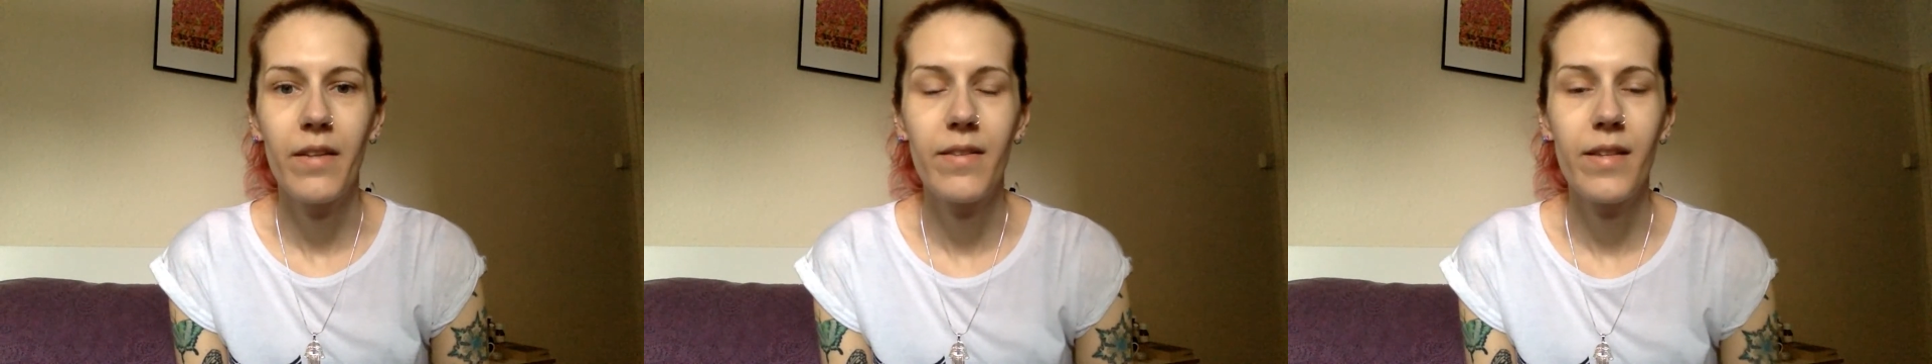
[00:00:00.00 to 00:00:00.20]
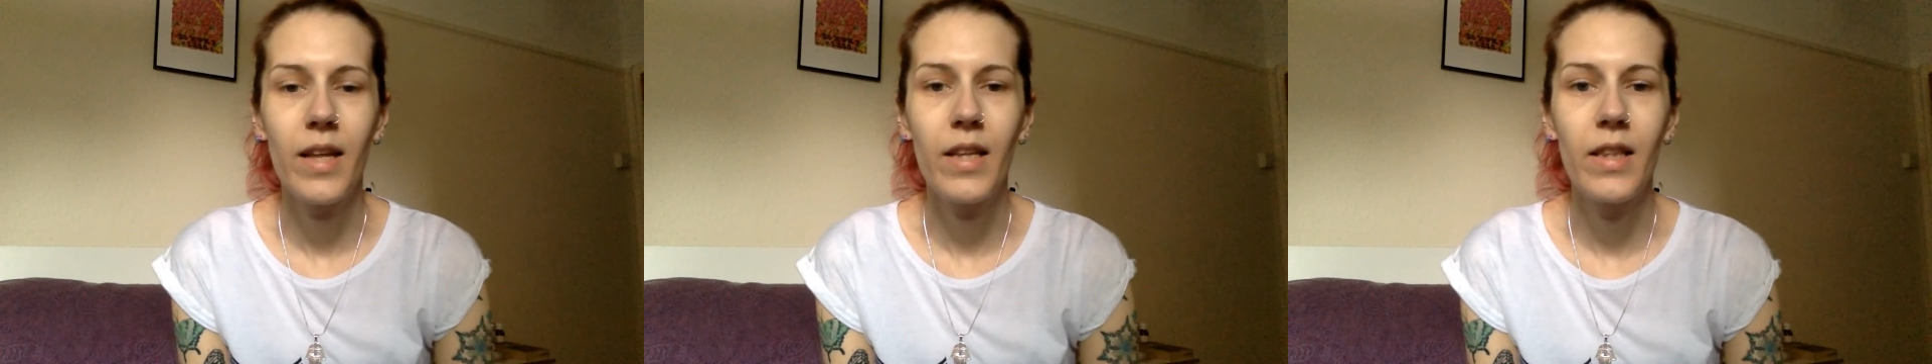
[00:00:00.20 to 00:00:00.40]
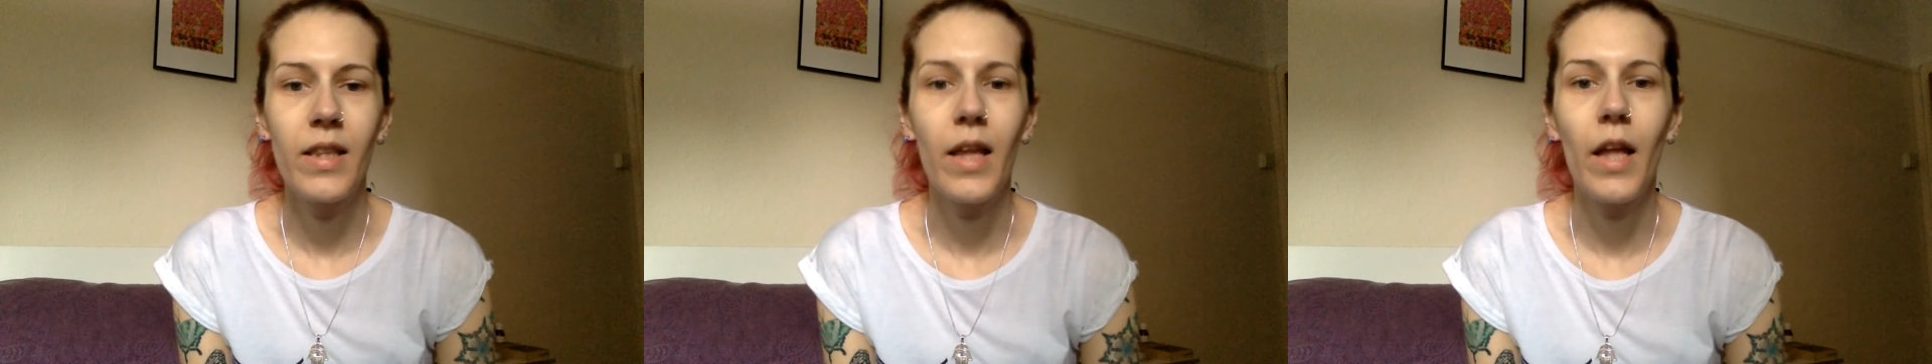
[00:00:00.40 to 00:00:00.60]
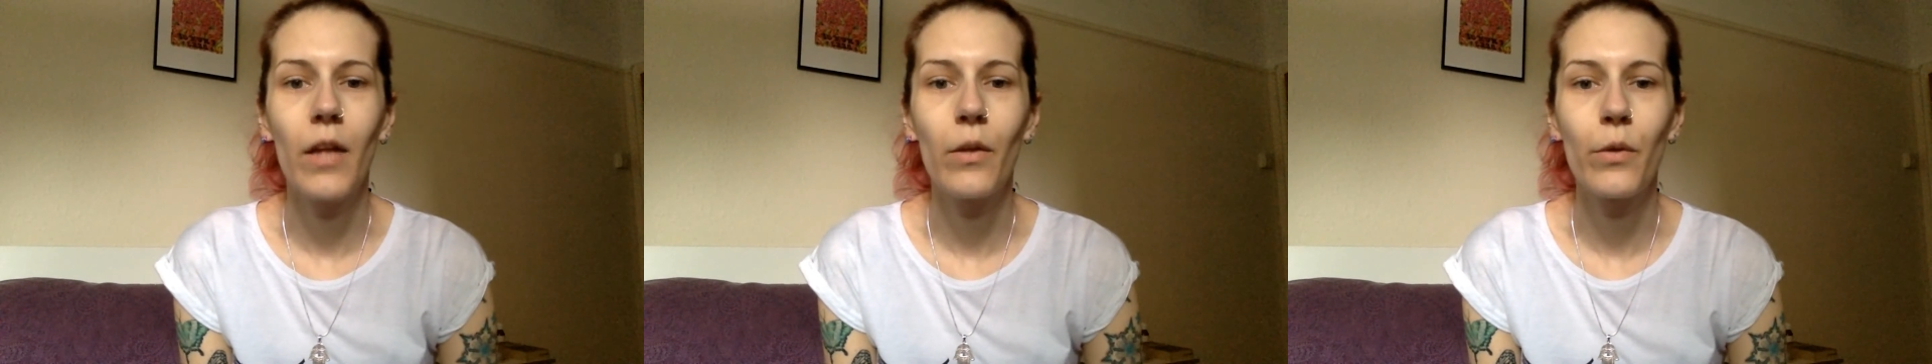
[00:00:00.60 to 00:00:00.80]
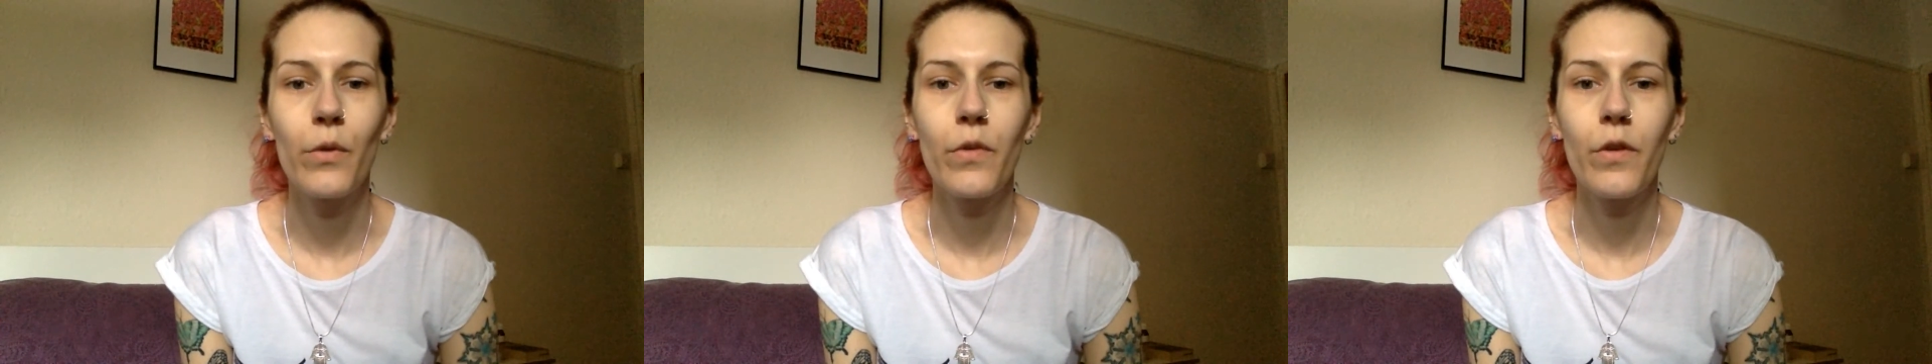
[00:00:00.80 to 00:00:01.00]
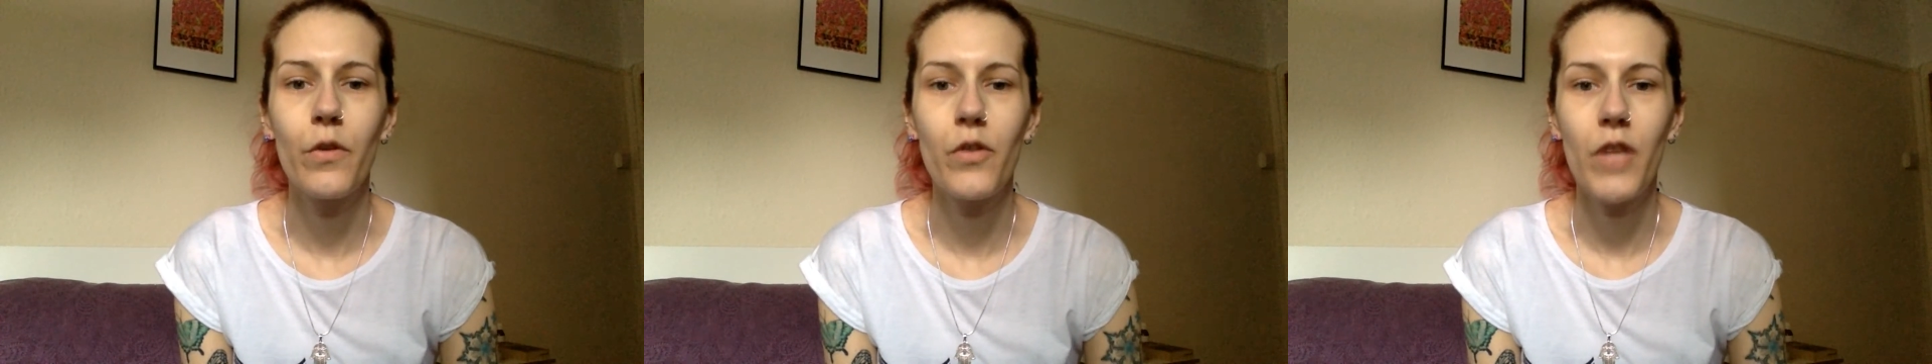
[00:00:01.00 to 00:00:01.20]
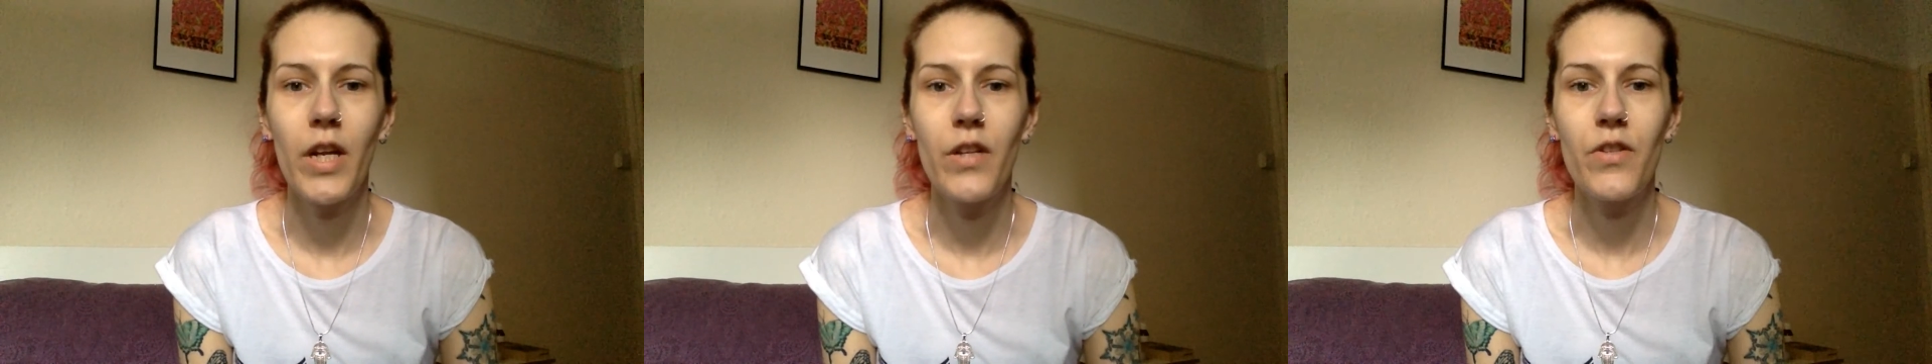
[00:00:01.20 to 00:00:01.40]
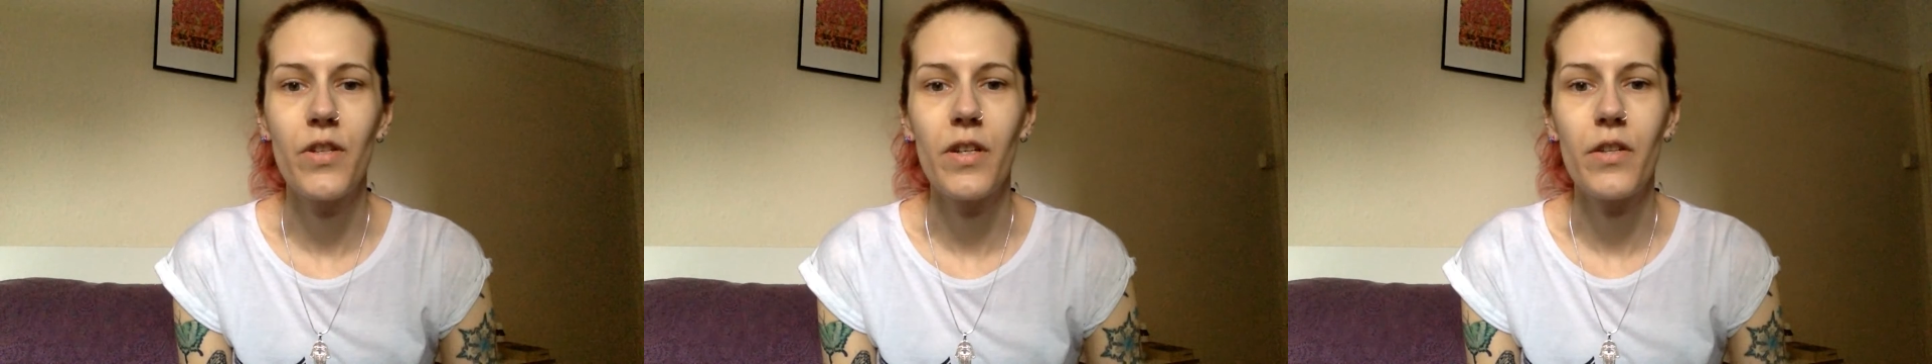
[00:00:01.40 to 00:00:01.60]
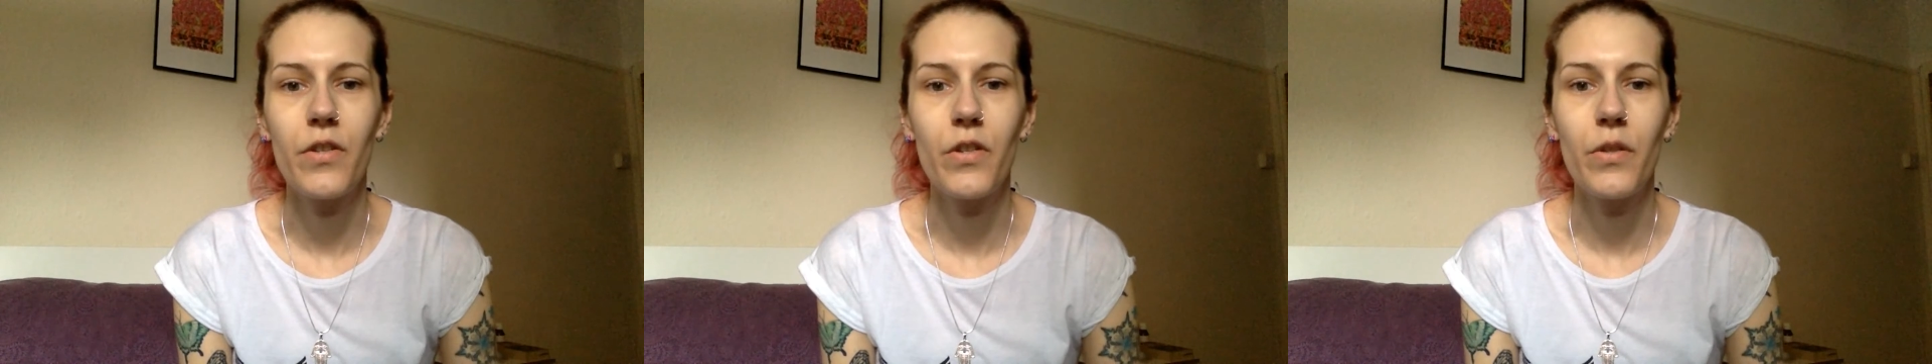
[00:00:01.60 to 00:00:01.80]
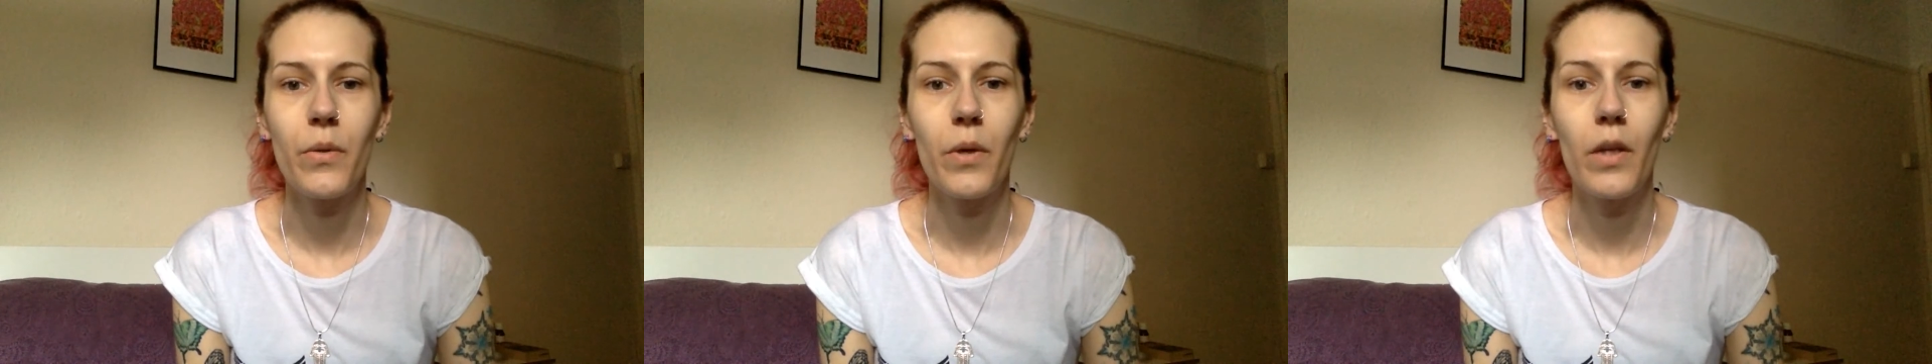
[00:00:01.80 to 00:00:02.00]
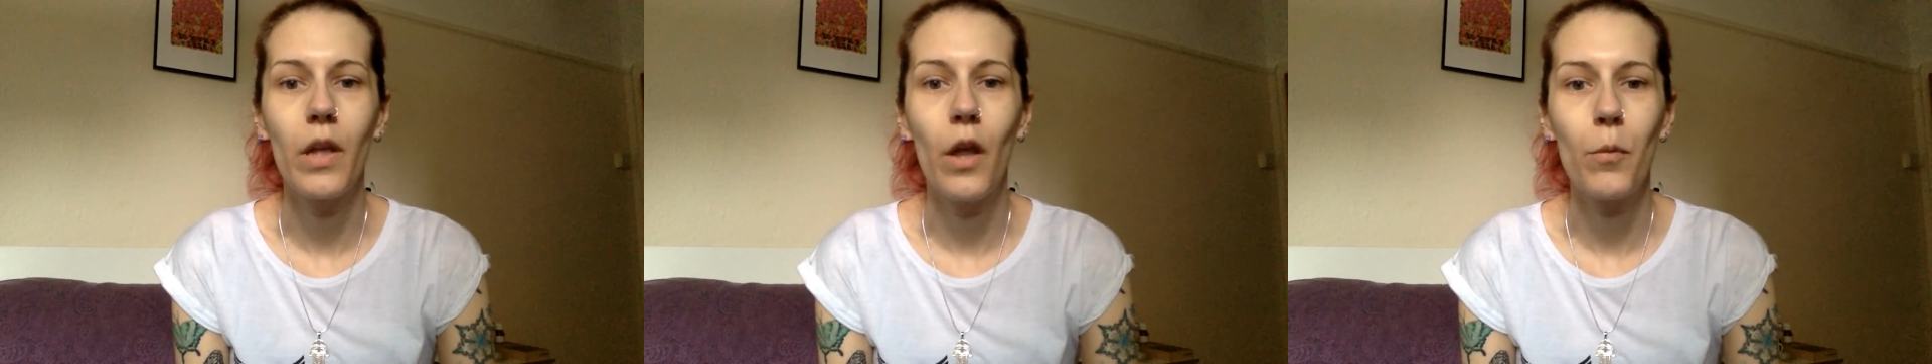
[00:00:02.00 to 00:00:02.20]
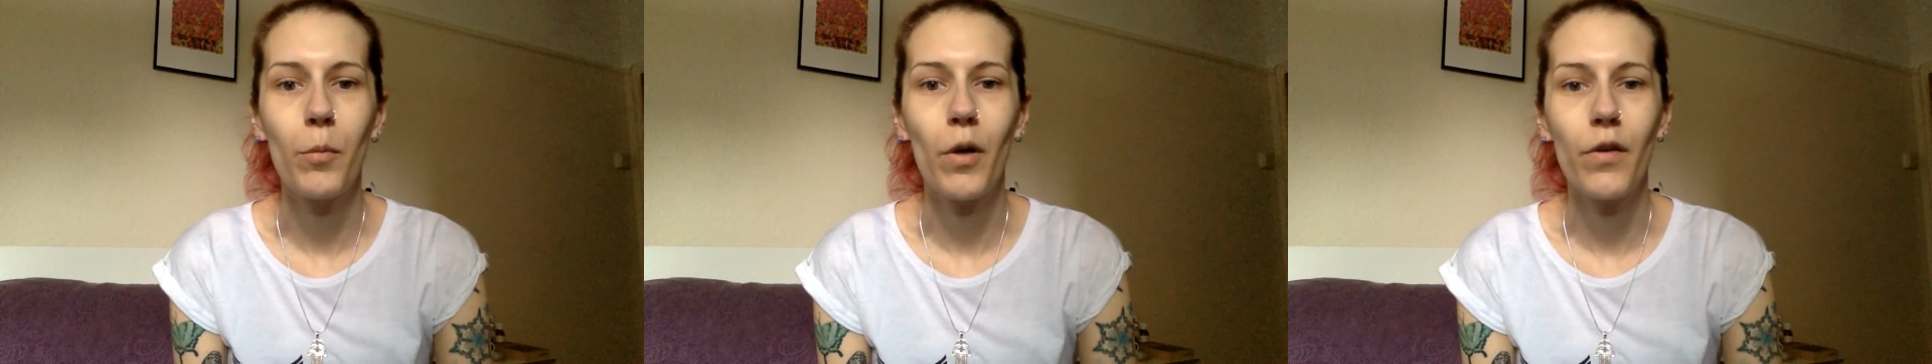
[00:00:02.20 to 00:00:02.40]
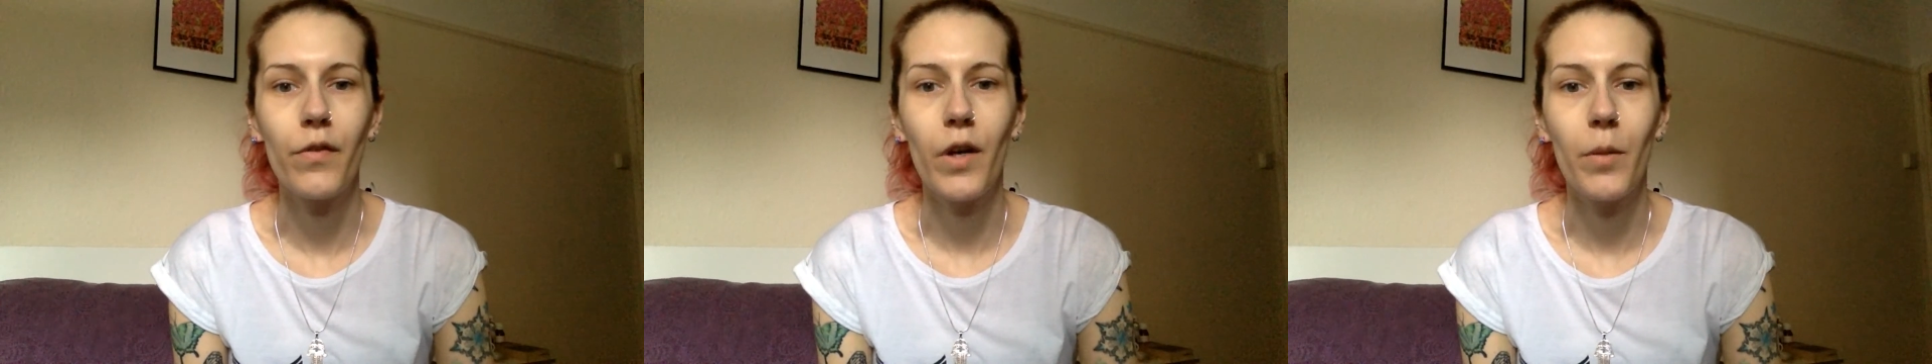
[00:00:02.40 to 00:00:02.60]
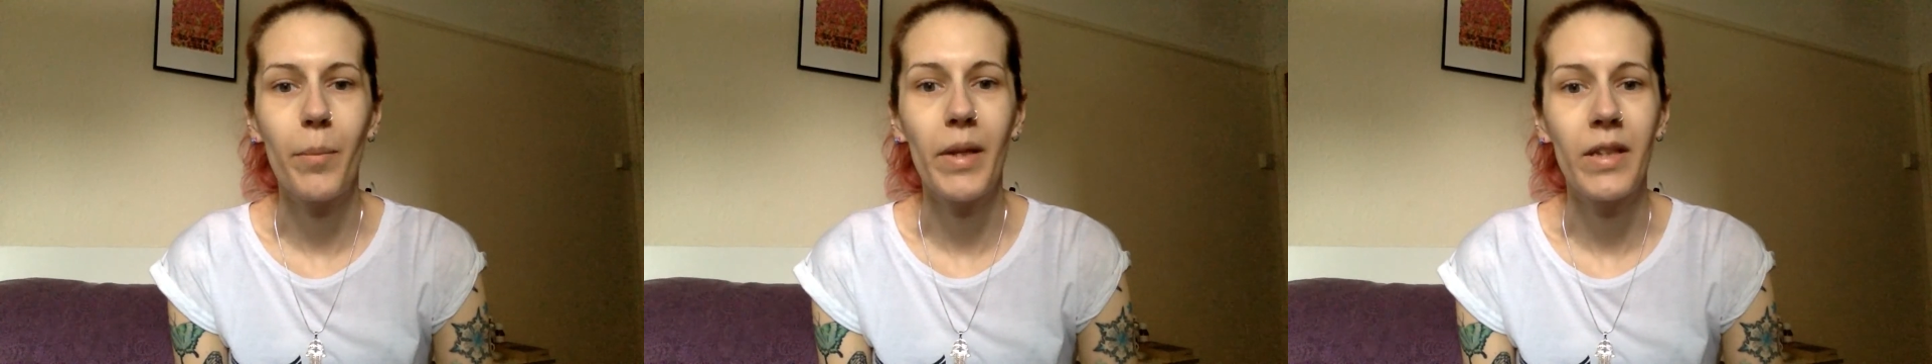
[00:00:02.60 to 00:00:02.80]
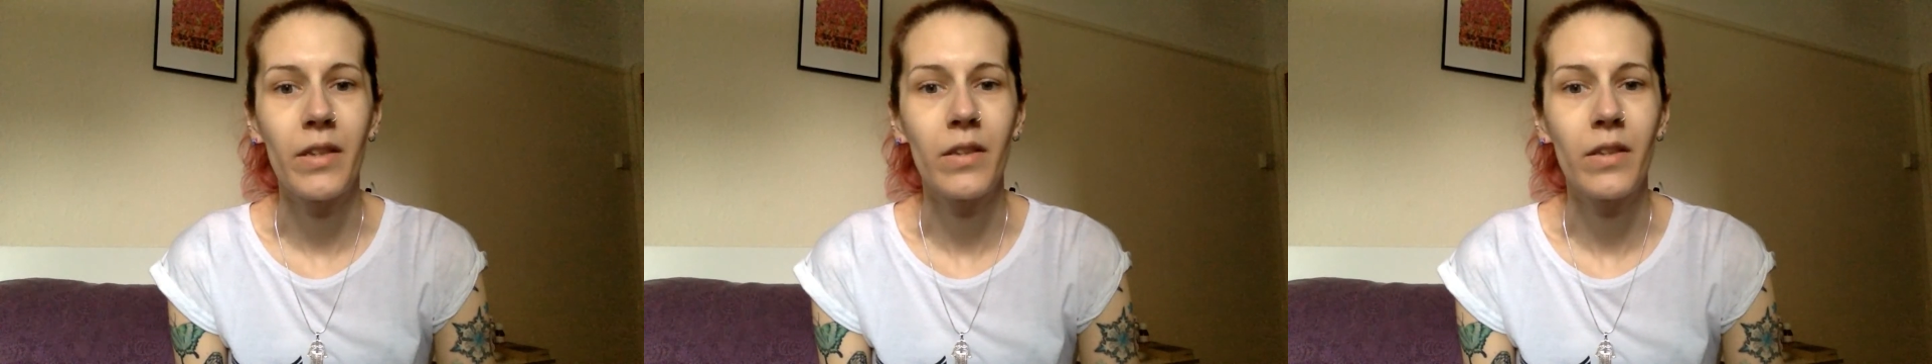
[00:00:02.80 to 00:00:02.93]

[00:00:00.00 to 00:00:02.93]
then they'll also change it to a low profile button.